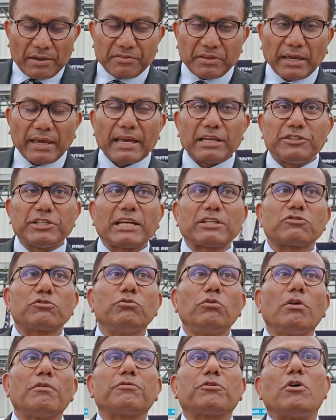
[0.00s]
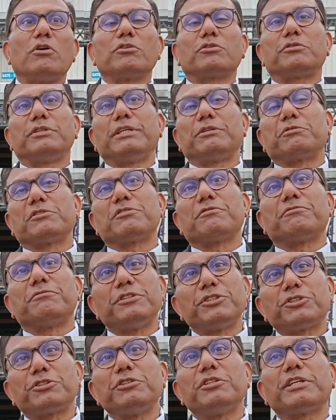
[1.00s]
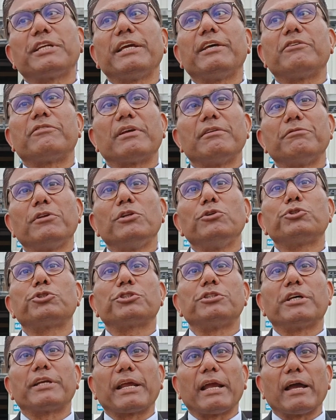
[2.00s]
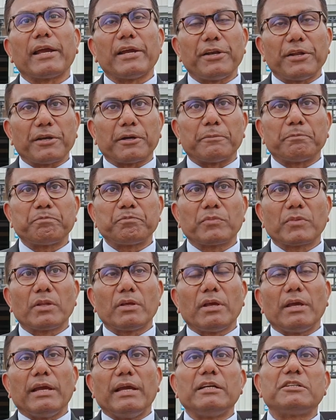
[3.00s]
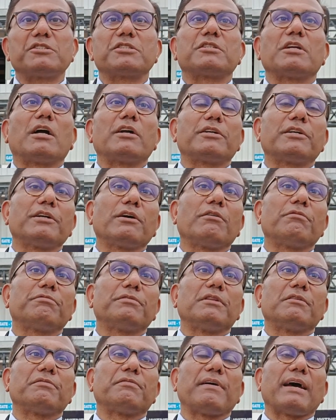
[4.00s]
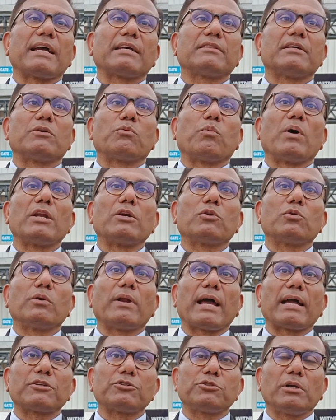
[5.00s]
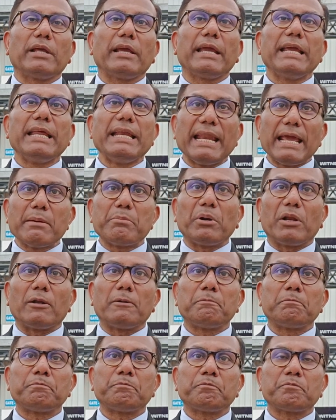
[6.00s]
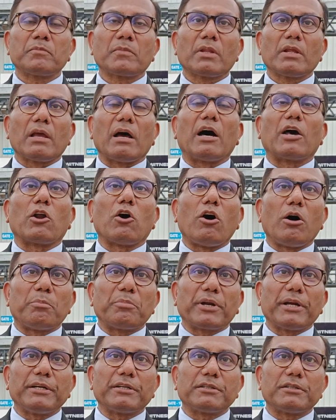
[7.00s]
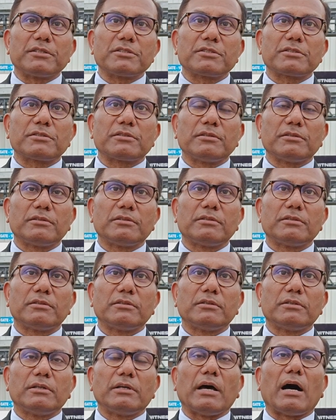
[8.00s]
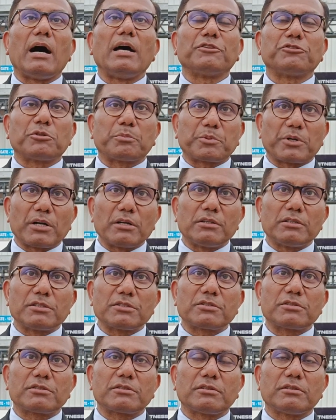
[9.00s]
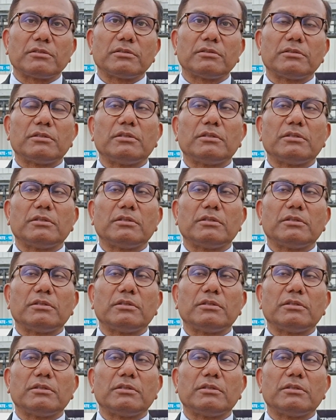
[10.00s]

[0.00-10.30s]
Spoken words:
I think Ajax School of Concrete was a visionary and revolutionary idea. It started off with the fact that one could actually enable our operators, entrepreneurs,